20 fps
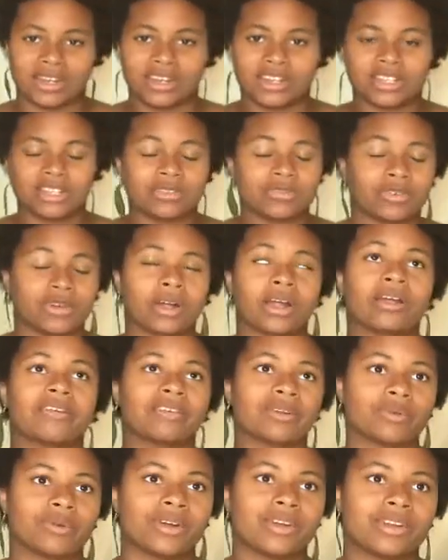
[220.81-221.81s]
It is for
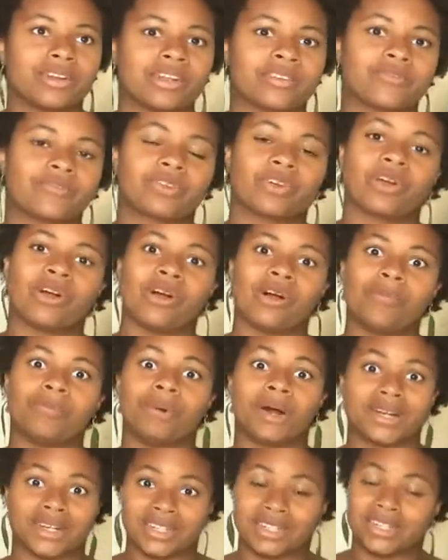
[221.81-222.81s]
everyone and for all
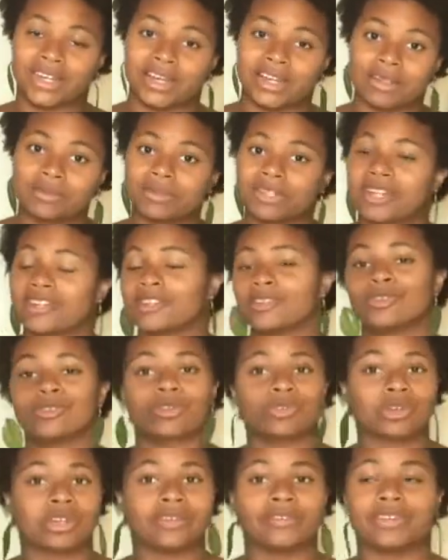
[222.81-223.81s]
body types, and you
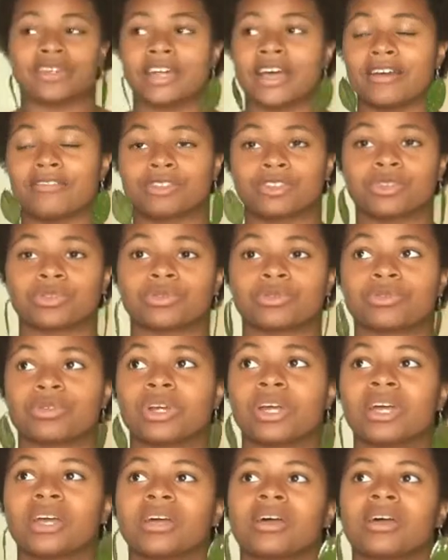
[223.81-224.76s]
don't even have to,